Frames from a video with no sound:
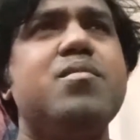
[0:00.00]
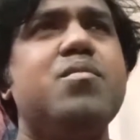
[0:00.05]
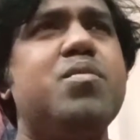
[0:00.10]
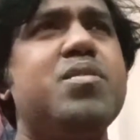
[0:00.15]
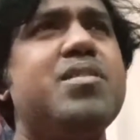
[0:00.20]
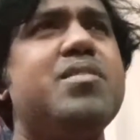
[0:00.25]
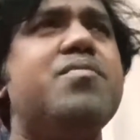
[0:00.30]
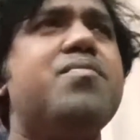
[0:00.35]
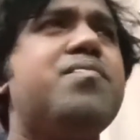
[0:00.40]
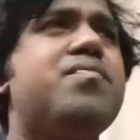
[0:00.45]

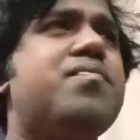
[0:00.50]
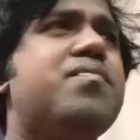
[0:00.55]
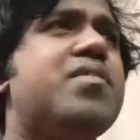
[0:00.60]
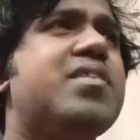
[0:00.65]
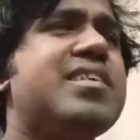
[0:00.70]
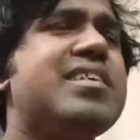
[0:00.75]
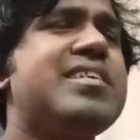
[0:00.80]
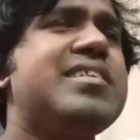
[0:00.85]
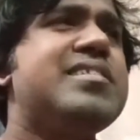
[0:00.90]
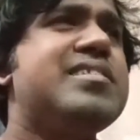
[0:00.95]
what the
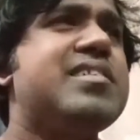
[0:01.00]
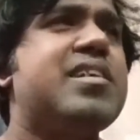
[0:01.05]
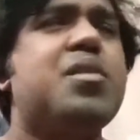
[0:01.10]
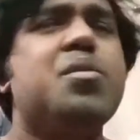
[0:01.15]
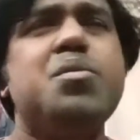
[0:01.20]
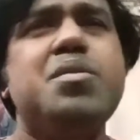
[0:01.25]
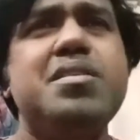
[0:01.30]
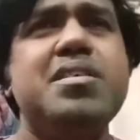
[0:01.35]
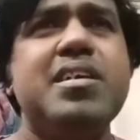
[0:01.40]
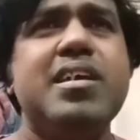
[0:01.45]
fuck is how
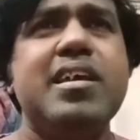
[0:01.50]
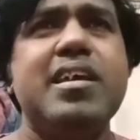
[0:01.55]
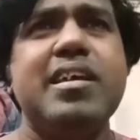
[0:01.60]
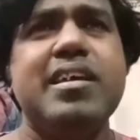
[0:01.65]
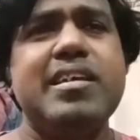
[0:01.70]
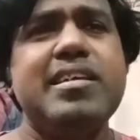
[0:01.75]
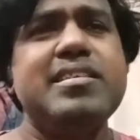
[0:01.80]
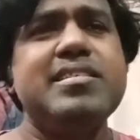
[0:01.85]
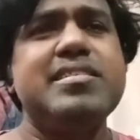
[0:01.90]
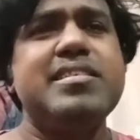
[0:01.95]

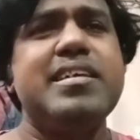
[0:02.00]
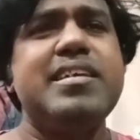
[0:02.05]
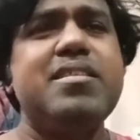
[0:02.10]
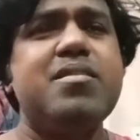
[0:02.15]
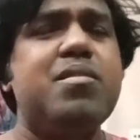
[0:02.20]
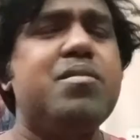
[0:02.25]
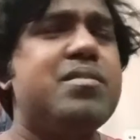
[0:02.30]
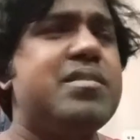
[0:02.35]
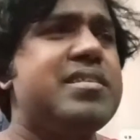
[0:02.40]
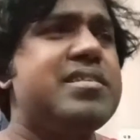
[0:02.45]
he said
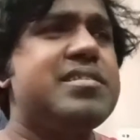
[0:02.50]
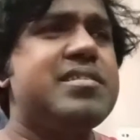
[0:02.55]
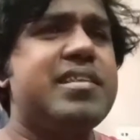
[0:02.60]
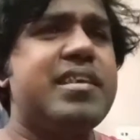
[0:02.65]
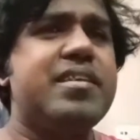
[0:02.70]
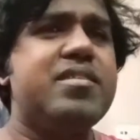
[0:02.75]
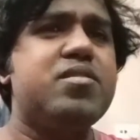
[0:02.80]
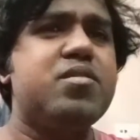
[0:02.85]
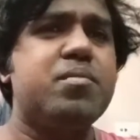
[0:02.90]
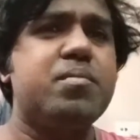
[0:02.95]
all this
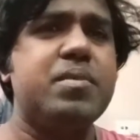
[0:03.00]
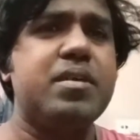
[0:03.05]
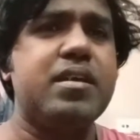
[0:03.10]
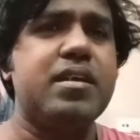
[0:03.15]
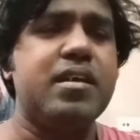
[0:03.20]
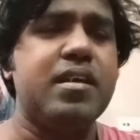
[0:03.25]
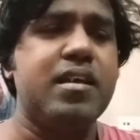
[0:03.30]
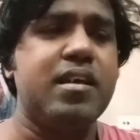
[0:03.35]
thing to me.